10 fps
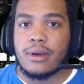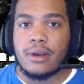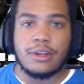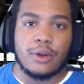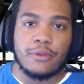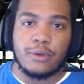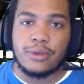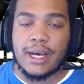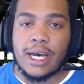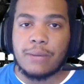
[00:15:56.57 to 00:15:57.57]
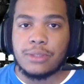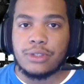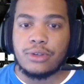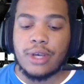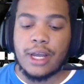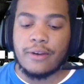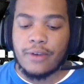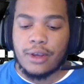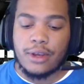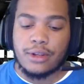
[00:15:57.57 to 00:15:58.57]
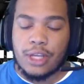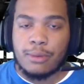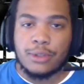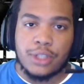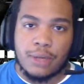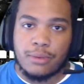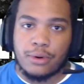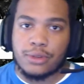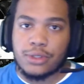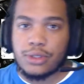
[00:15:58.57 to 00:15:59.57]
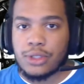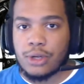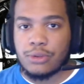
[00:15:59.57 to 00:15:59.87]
a few times, and you can kind of double jump or jump